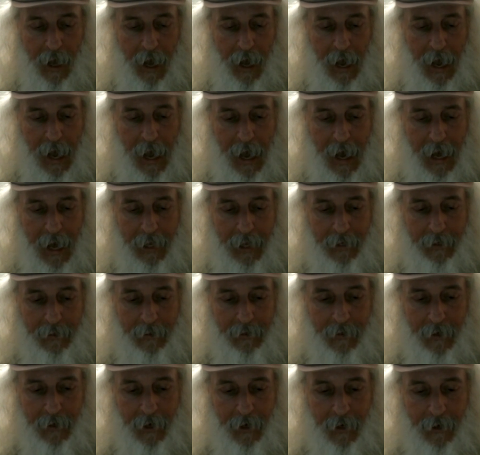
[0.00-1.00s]
And
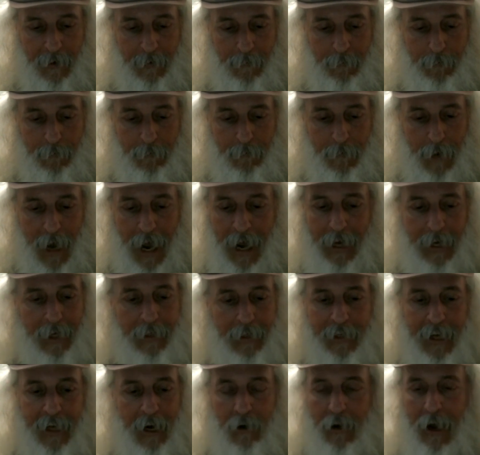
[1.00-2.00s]
um, I
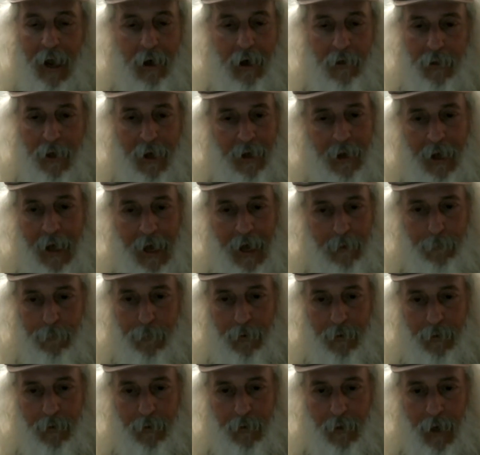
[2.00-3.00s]
didn't care how that
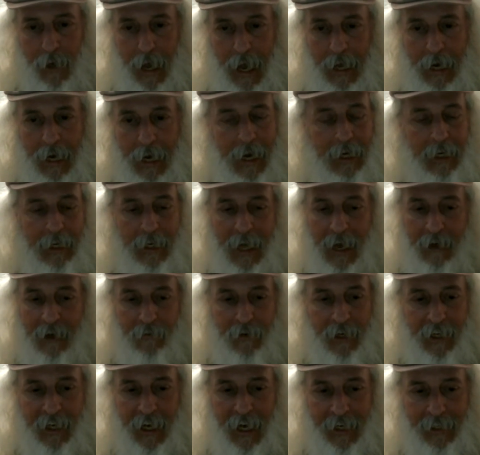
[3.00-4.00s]
happened. And I didn't have
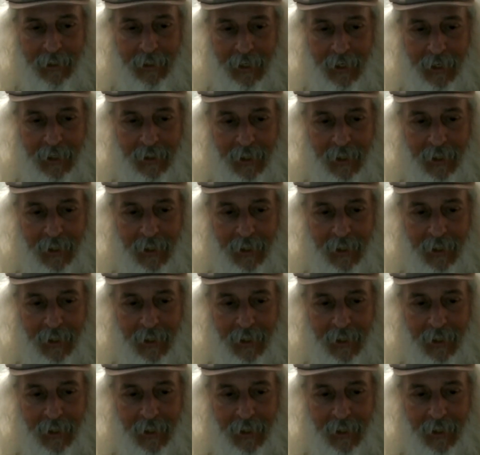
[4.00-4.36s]
any ideas.